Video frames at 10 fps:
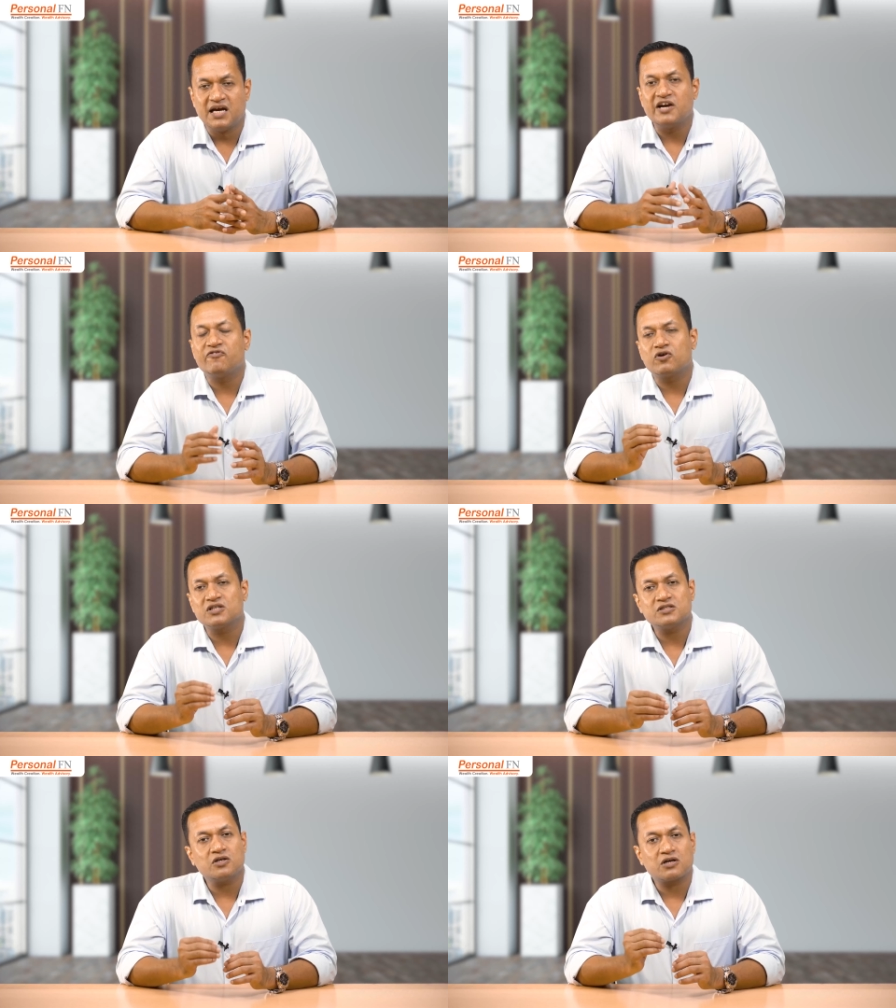It
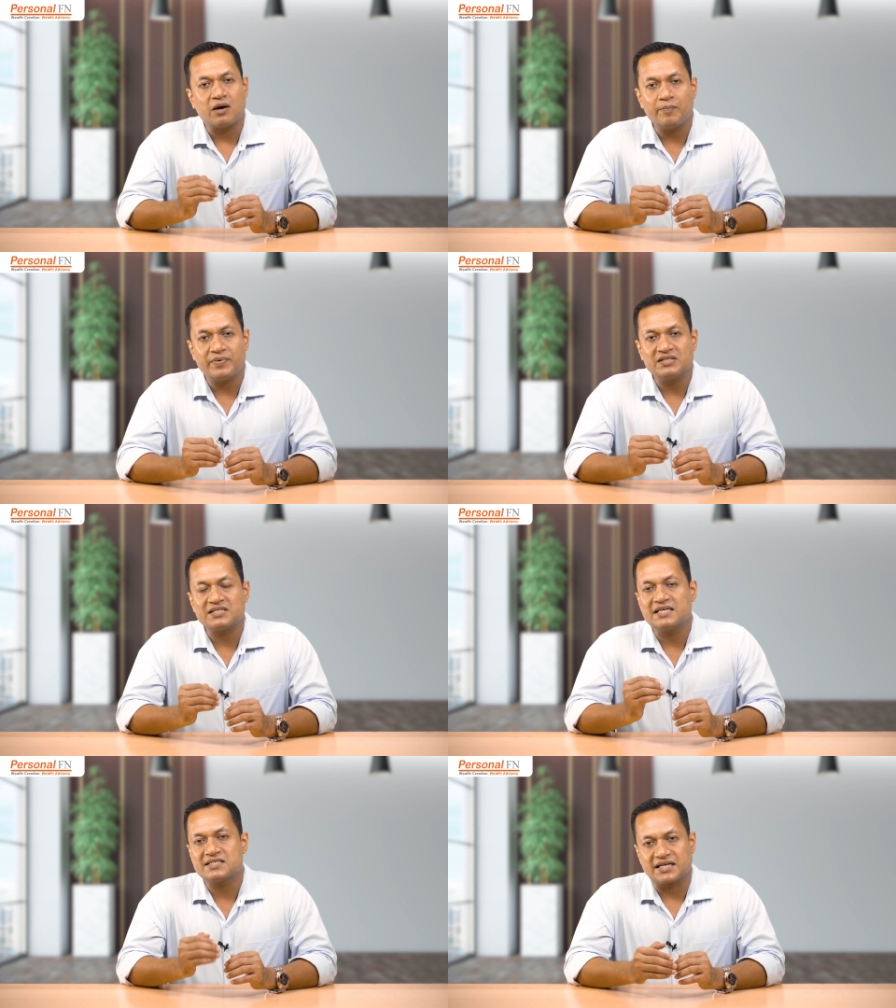focuses on companies
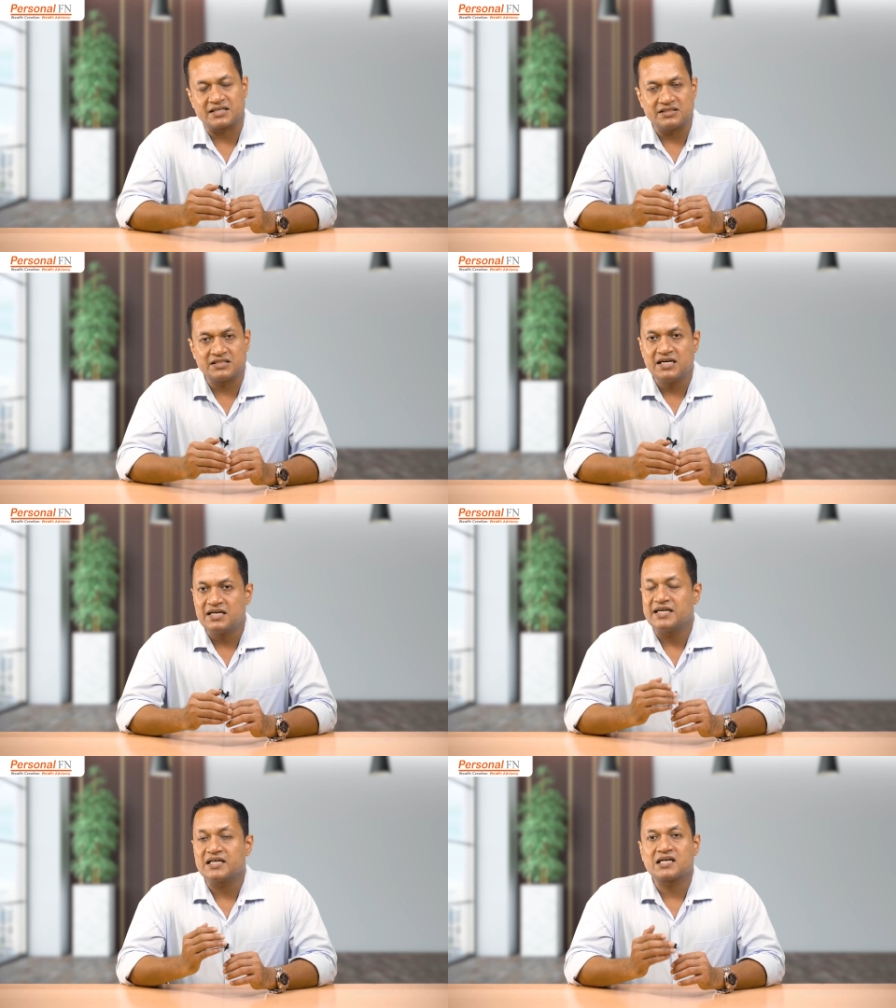and sectors
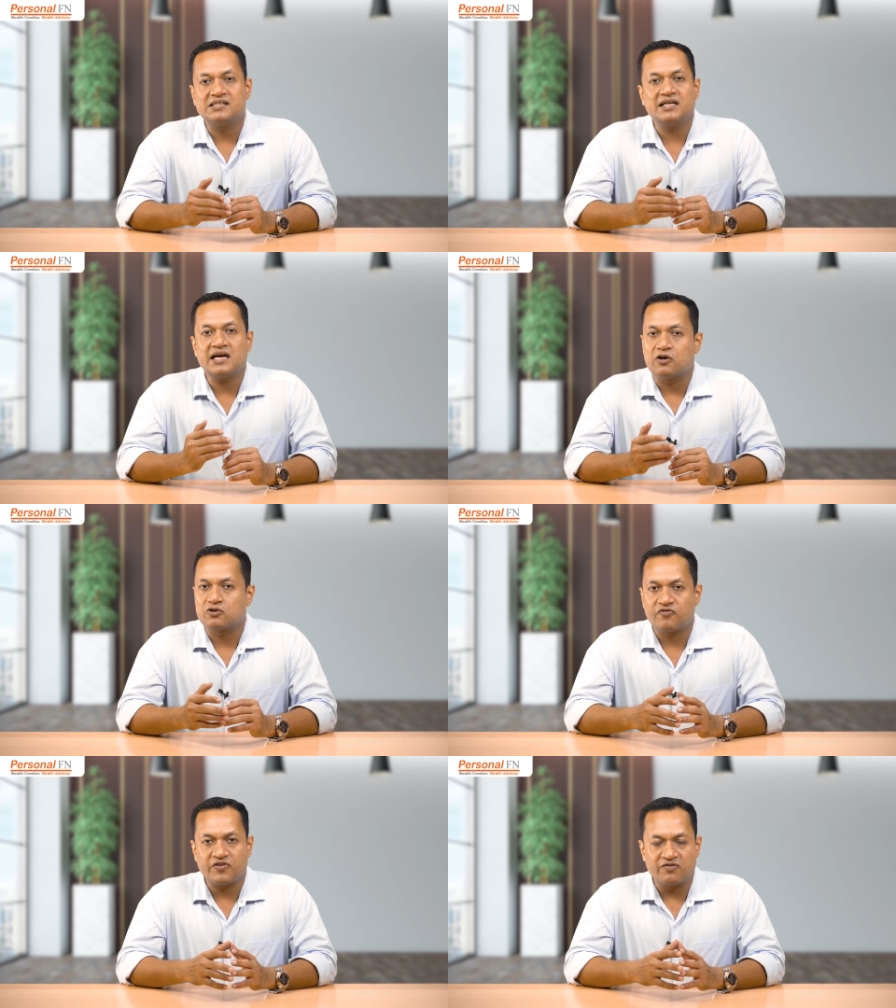that are currently out
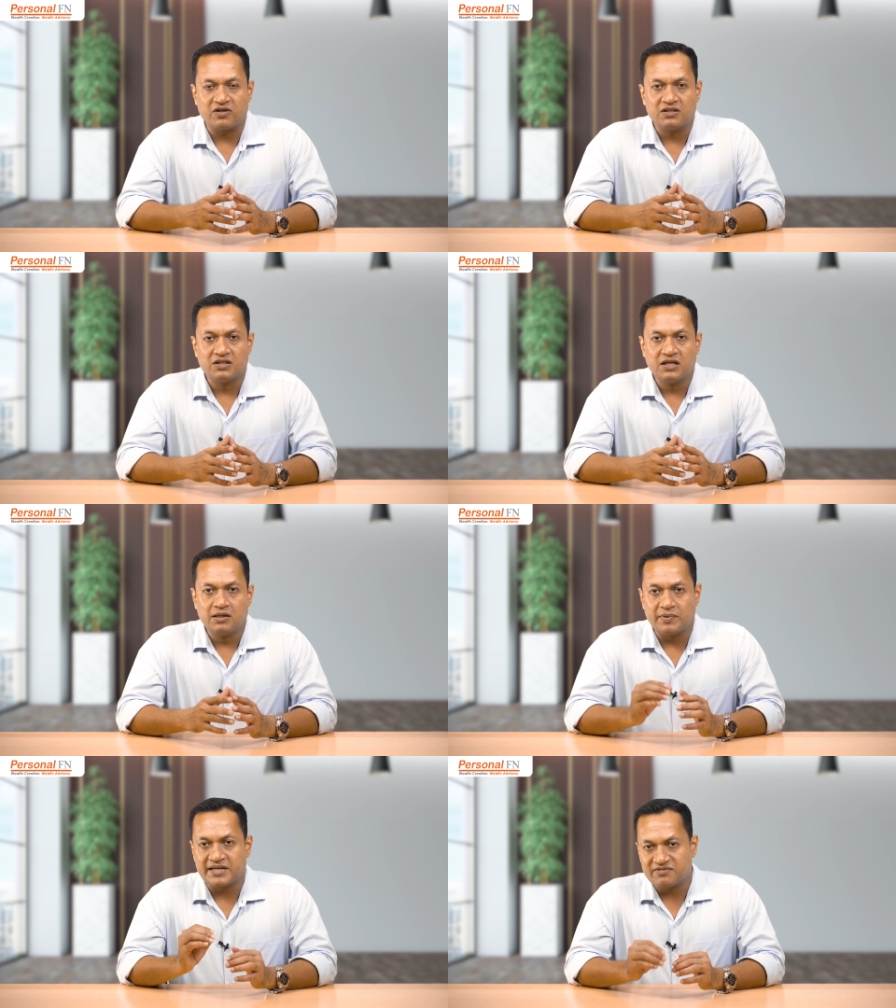of favor
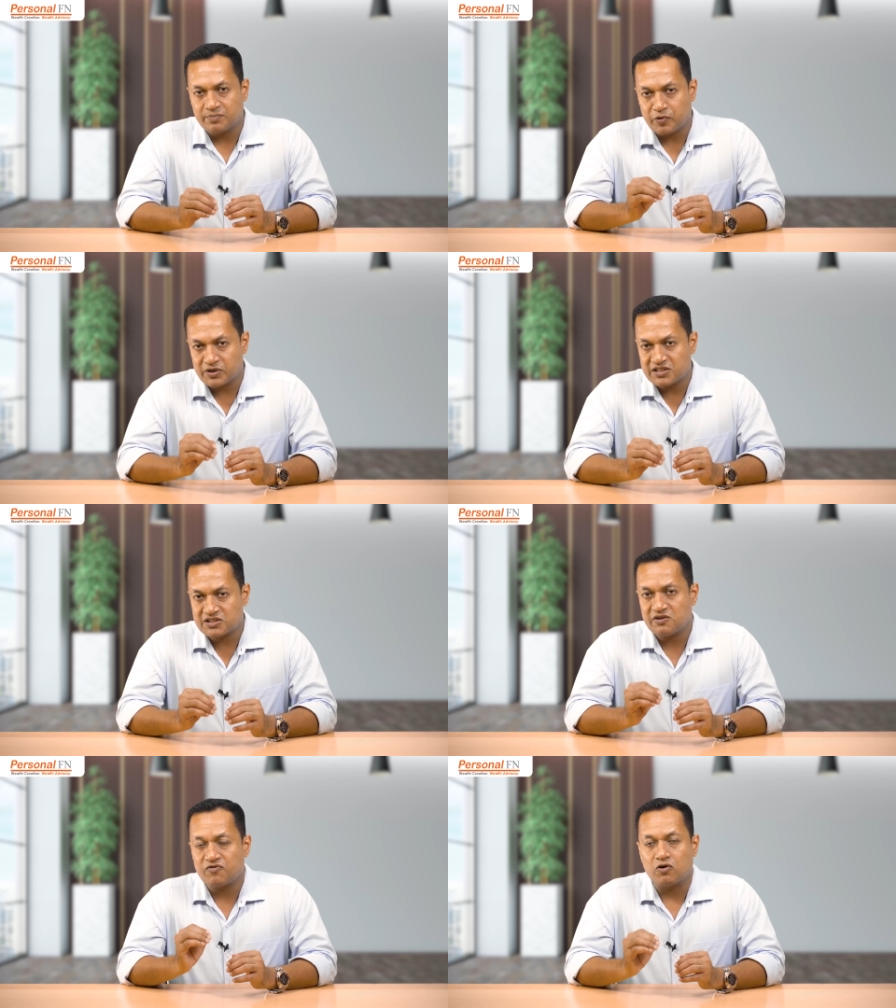but have the
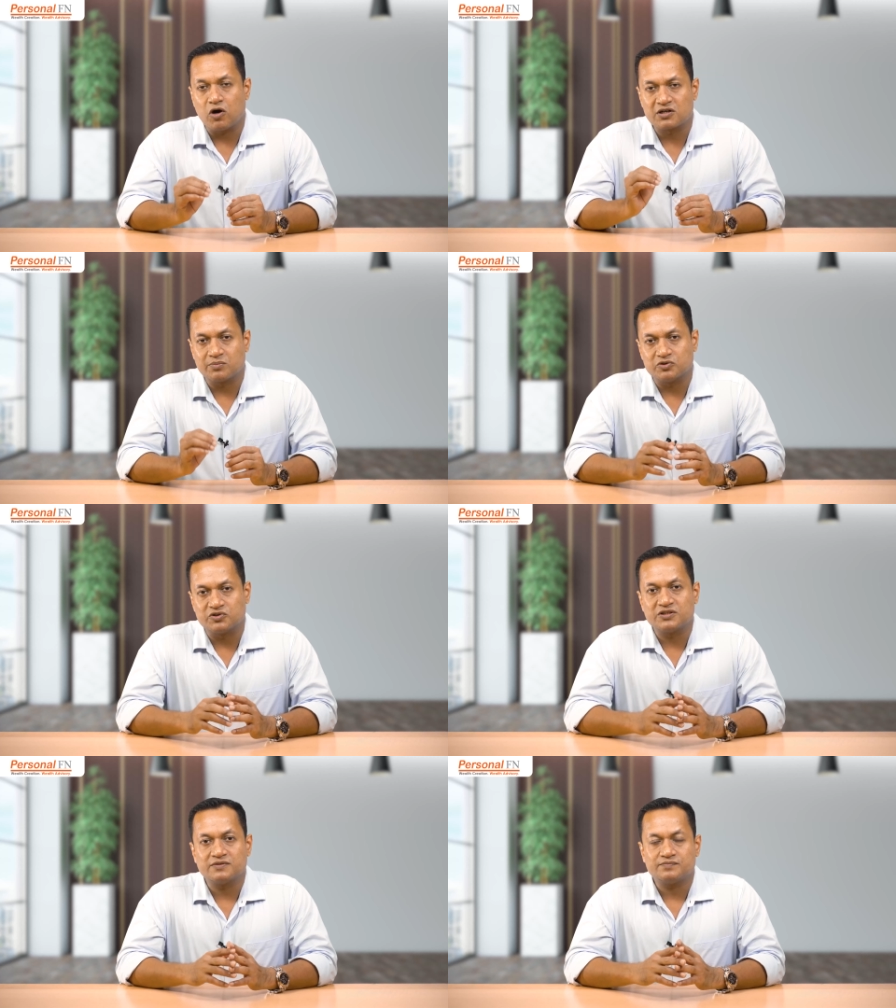potential for long-term
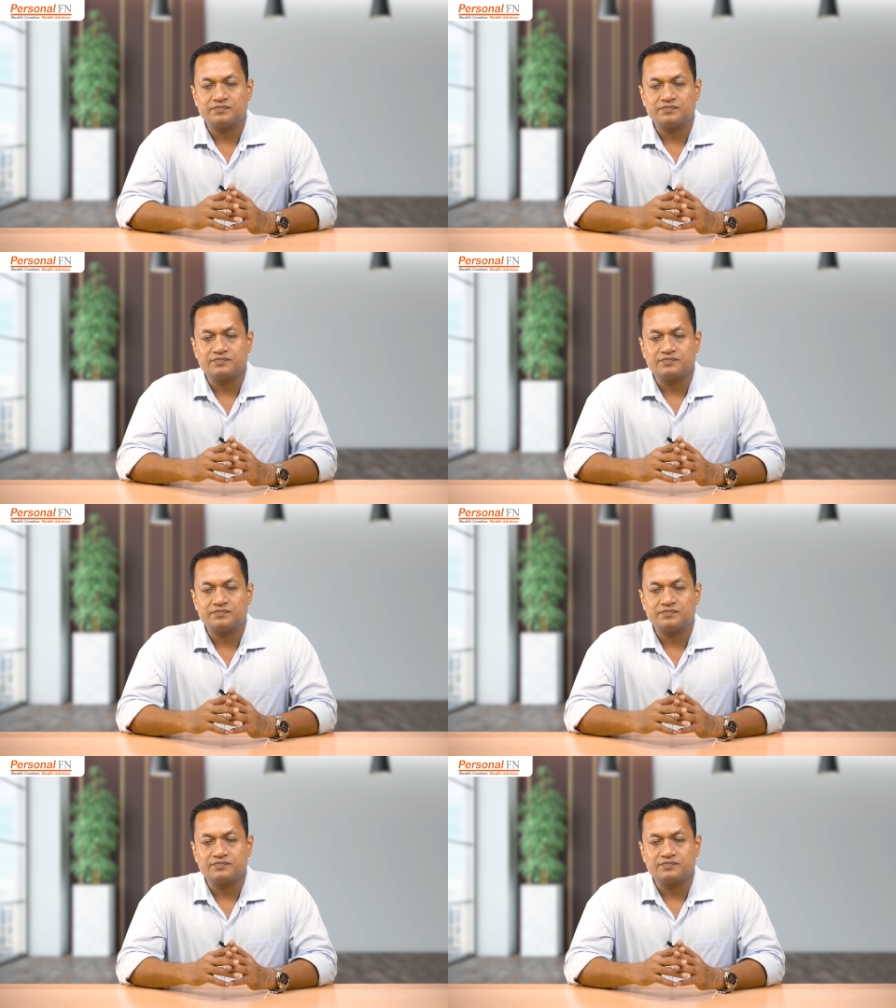growth.